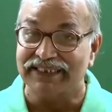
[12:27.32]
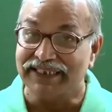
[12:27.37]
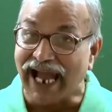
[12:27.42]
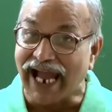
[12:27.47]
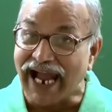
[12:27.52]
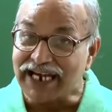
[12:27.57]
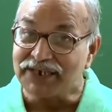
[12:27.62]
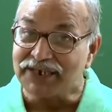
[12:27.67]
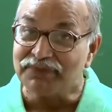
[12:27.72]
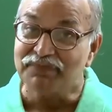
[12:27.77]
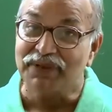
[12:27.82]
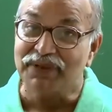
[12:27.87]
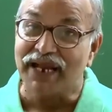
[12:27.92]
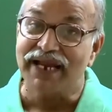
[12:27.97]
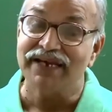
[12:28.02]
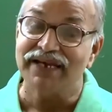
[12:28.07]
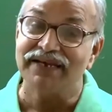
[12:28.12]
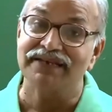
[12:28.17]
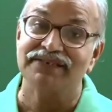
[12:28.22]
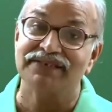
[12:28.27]
That
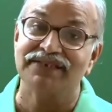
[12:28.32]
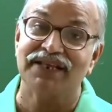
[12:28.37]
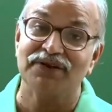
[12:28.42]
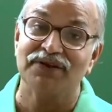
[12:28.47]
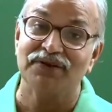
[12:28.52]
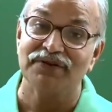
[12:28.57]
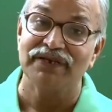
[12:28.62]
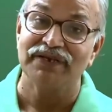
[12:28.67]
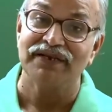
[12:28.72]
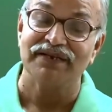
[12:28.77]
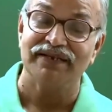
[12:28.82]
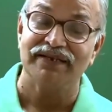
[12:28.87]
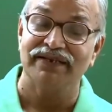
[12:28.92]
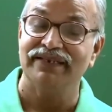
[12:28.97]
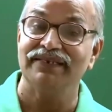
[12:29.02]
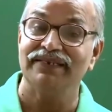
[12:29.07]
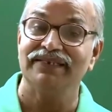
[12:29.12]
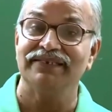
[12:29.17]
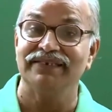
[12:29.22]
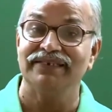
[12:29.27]
bright circular
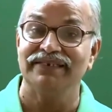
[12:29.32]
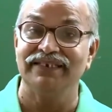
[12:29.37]
disc